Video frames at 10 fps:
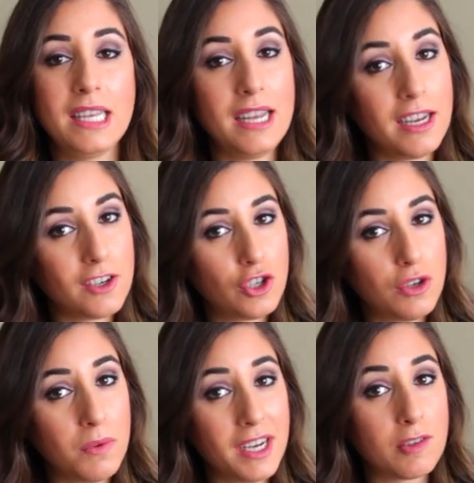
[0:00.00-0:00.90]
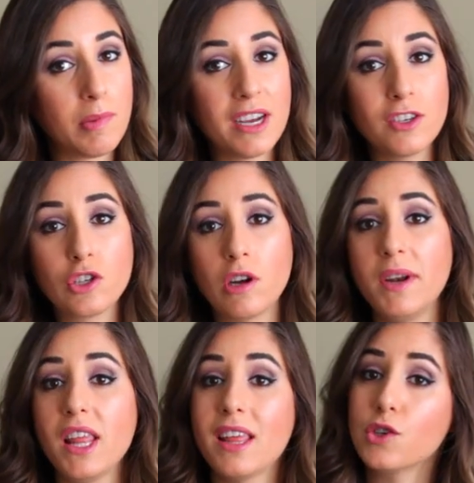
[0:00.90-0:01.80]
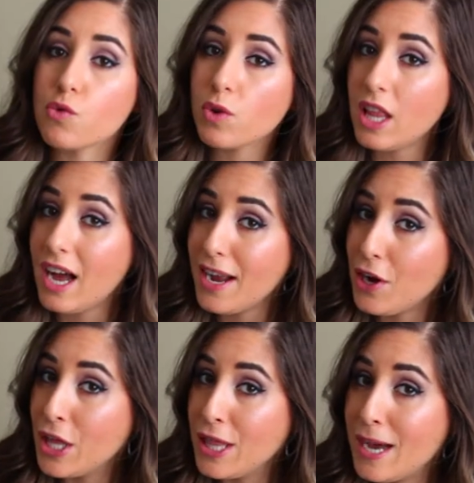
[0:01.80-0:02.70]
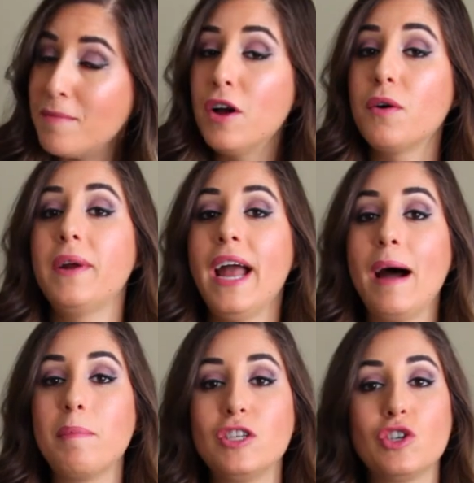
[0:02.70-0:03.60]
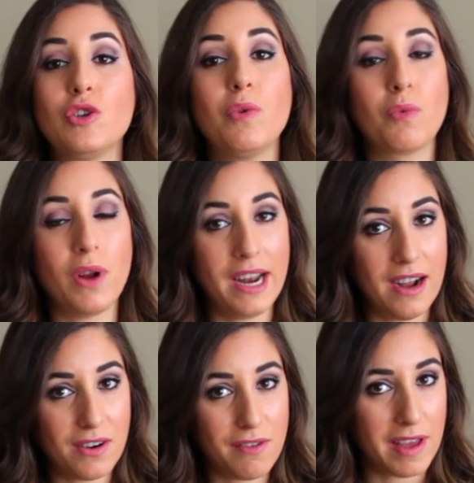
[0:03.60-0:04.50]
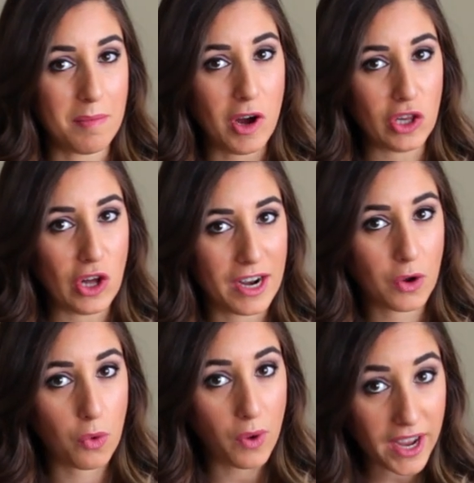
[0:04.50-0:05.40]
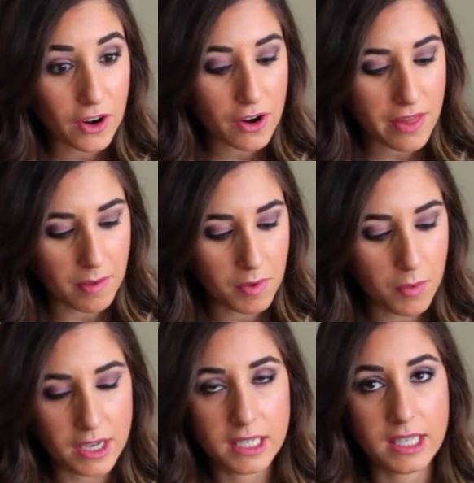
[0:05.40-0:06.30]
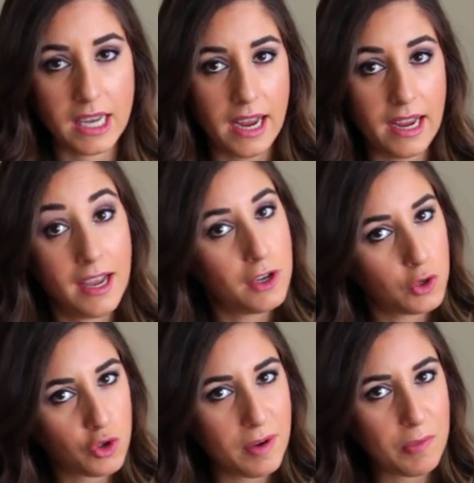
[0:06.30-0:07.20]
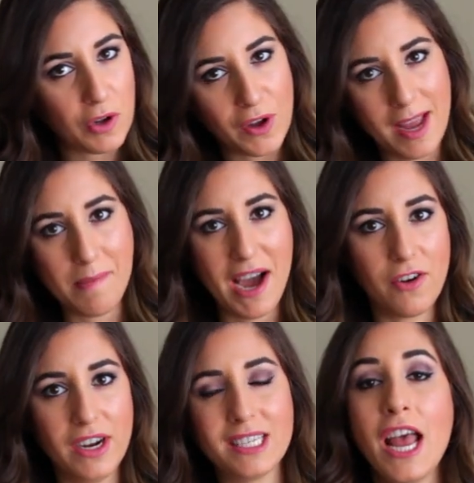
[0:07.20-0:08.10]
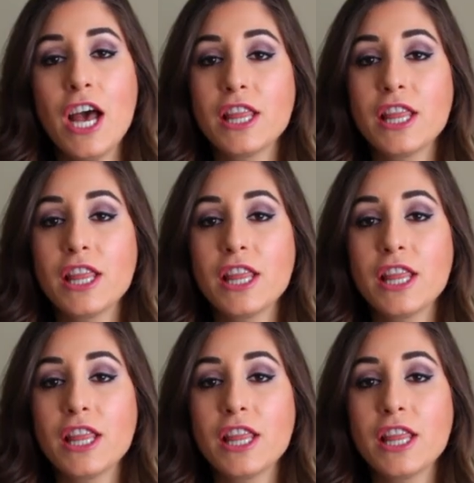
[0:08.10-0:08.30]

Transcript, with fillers: The issue is because so many things rely on them, we happen to run out of them a lot quicker than we would, say, AAA batteries.